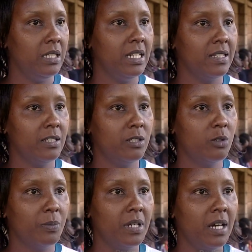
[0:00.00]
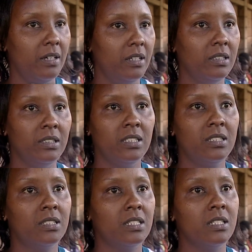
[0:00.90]
It doesn't stop here.
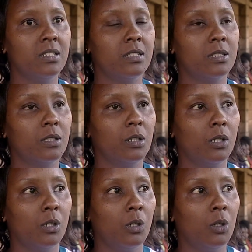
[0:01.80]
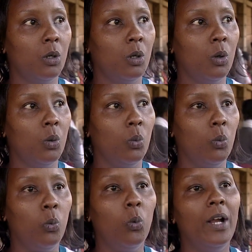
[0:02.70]
This is
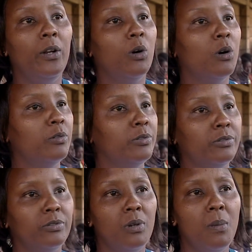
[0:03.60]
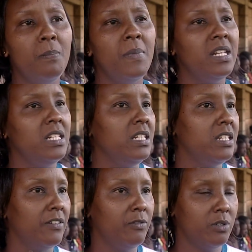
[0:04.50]
one of many
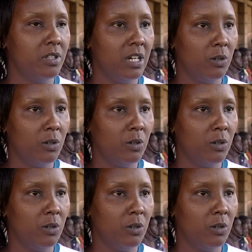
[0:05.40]
interviews they